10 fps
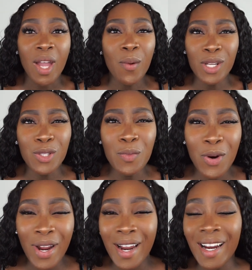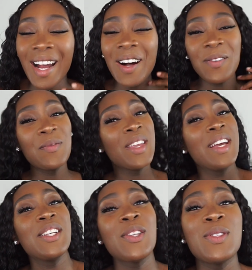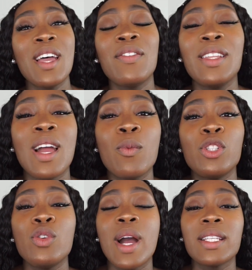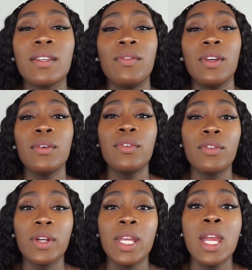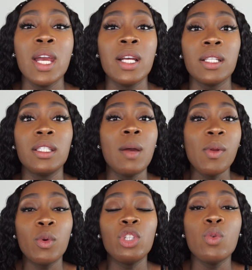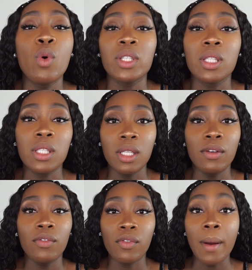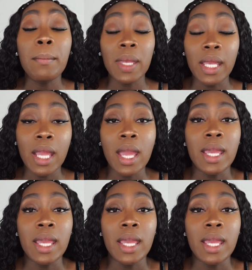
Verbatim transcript: I want to do more. So definitely I want you guys to feel free to tell me what you want to see from me.